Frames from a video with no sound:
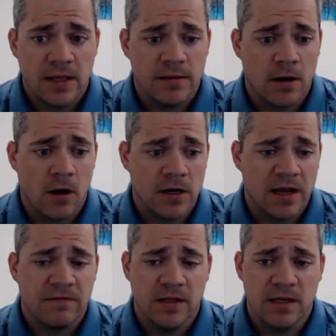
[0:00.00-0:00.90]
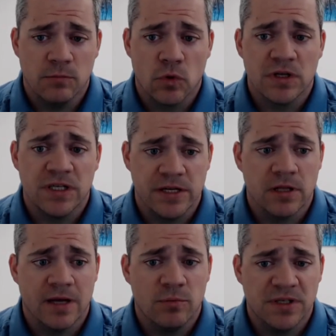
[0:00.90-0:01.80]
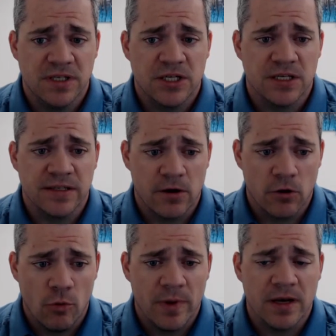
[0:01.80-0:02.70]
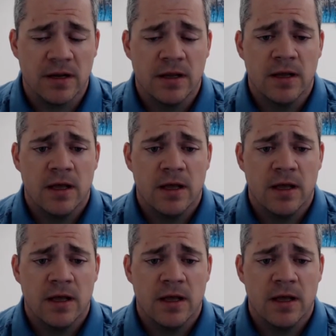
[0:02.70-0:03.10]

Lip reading: There are definitely more senior level positions that are open.